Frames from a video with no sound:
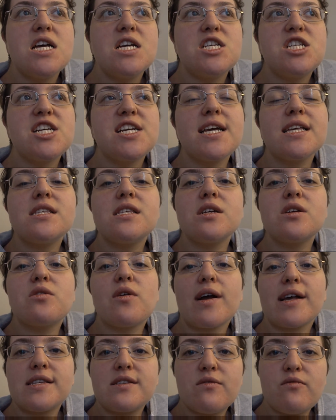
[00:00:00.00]
she gets
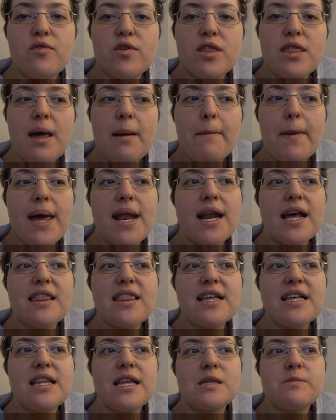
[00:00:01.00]
aggressive with them, and I
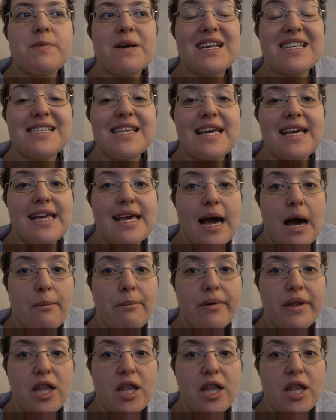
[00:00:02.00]
think that's because they yap